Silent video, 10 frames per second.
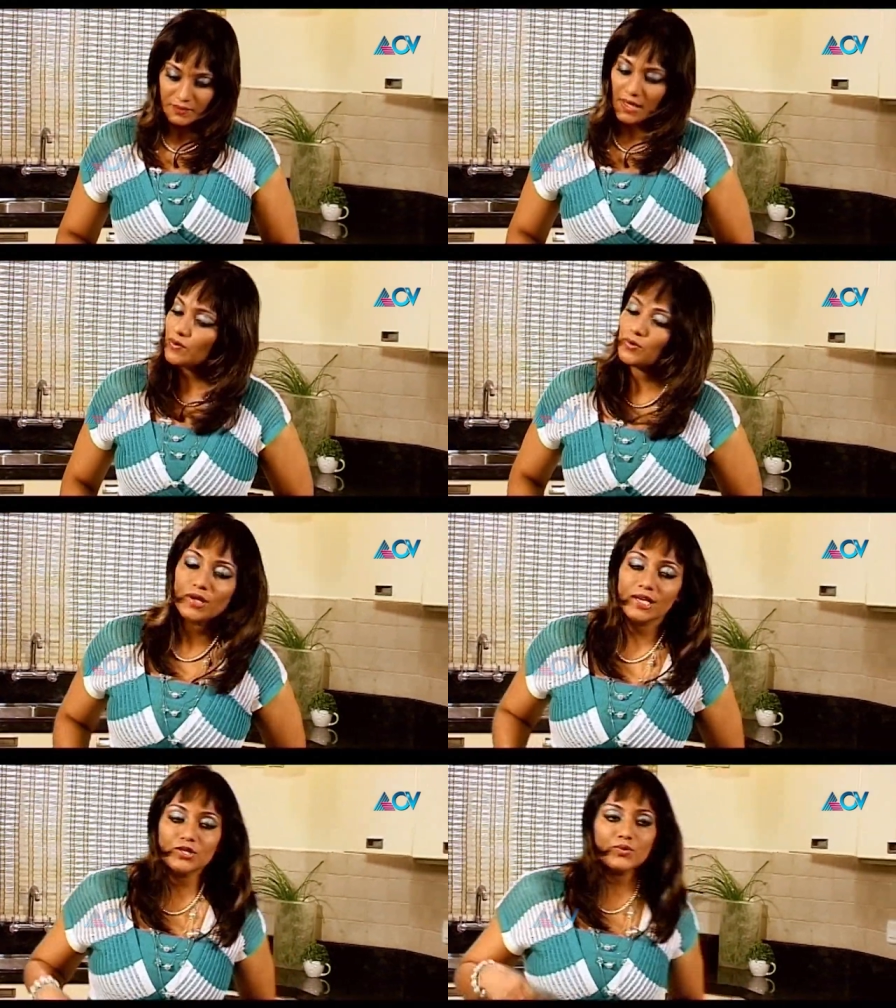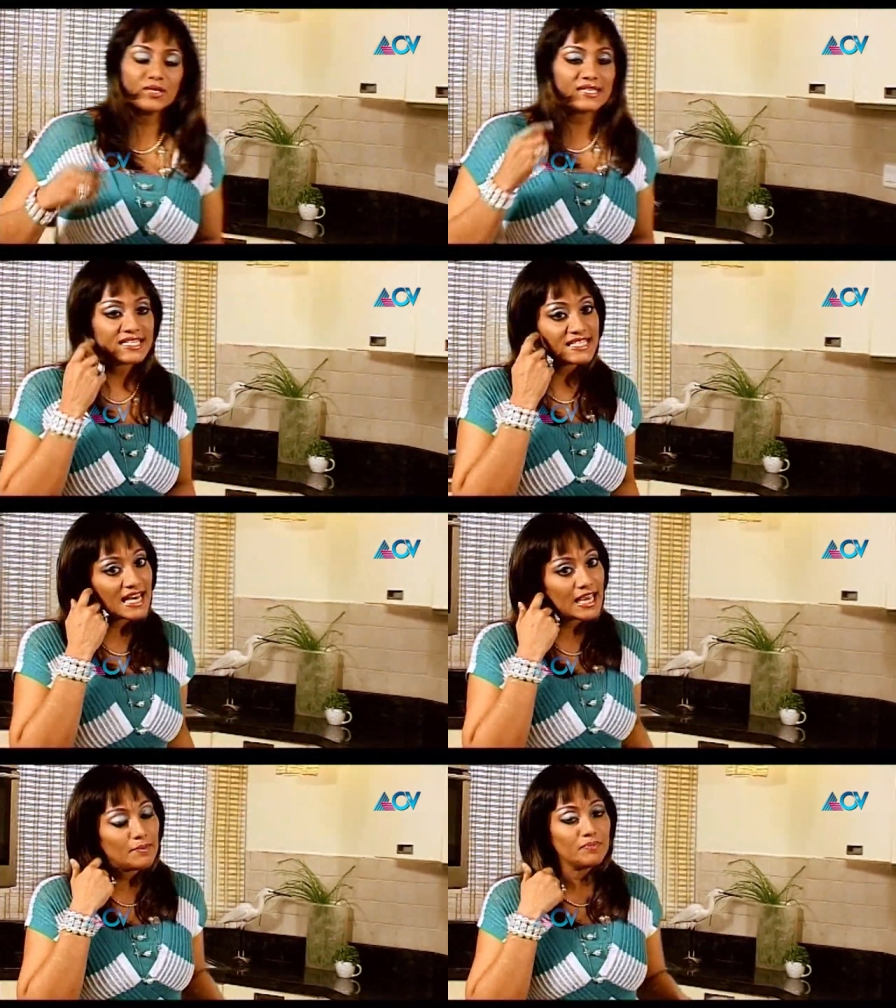Now you can do the
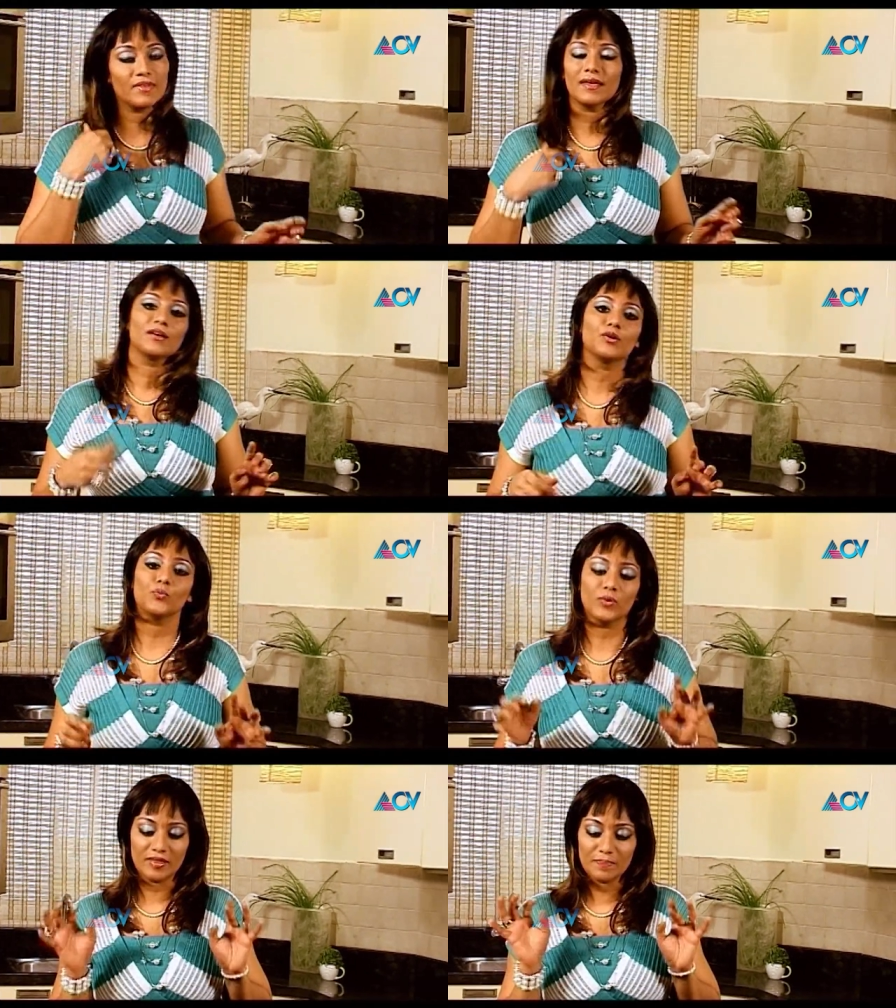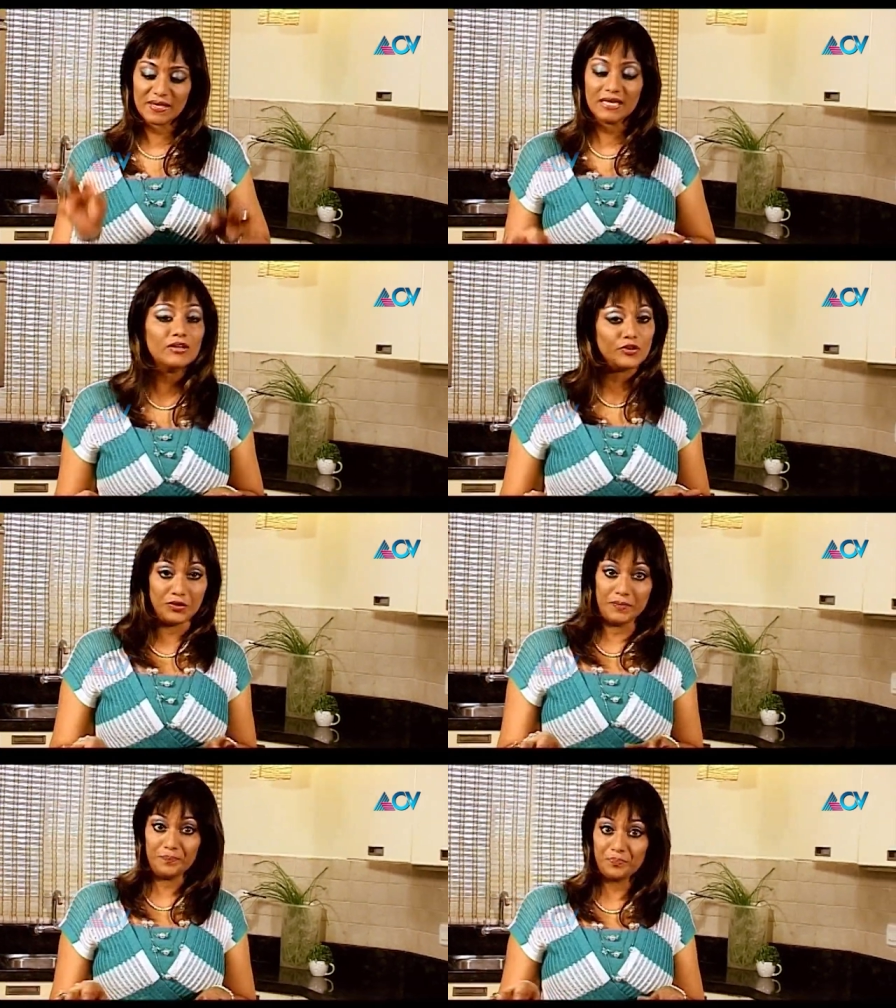same thing with
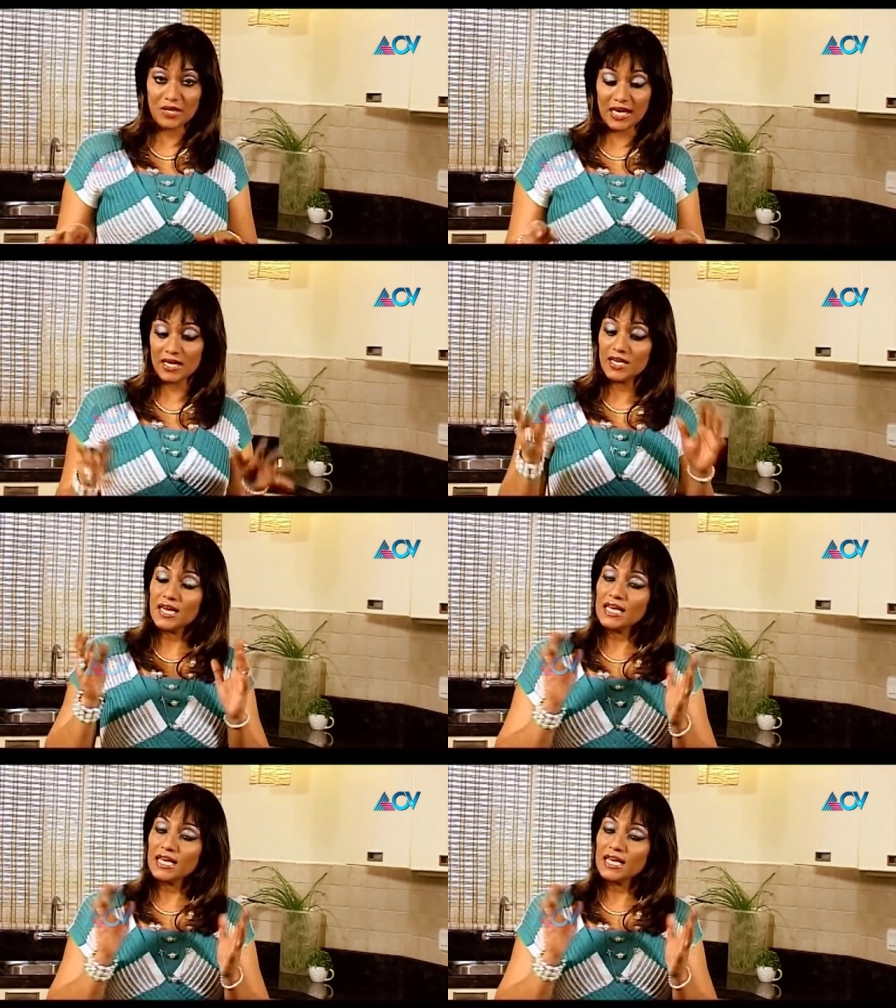paneer, okay?